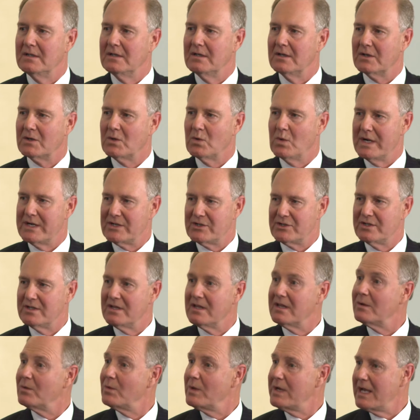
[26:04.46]
a question
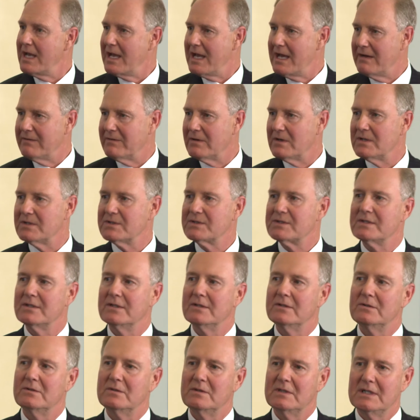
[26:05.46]
that we have
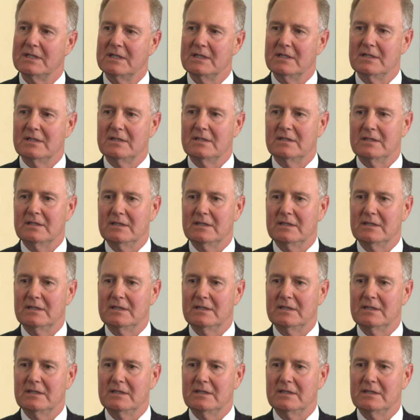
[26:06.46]
also. is it it